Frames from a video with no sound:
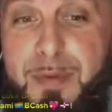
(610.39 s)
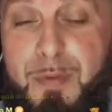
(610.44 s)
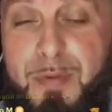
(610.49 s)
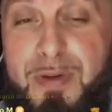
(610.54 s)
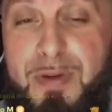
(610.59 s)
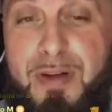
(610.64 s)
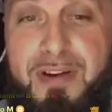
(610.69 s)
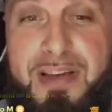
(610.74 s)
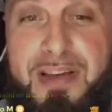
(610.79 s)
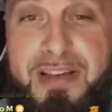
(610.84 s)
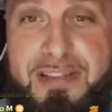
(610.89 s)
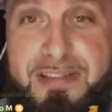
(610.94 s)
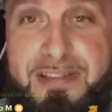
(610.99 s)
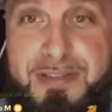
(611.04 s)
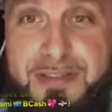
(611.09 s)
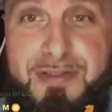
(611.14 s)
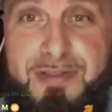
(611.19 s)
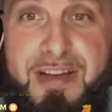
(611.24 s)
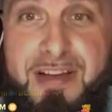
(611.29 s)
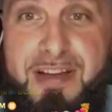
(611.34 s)
we're gonna get us a
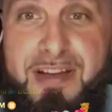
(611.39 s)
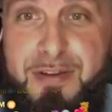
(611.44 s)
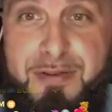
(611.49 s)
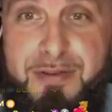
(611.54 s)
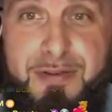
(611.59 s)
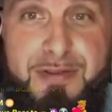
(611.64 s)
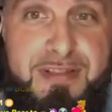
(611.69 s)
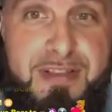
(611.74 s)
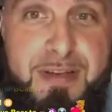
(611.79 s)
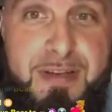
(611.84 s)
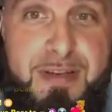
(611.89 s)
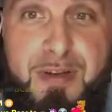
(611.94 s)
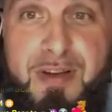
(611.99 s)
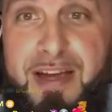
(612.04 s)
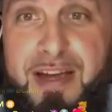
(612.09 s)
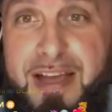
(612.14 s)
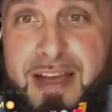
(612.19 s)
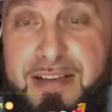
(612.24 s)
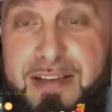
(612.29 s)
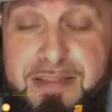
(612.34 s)
drink, go do something, go hang
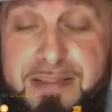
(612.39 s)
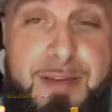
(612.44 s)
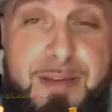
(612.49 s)
out, something.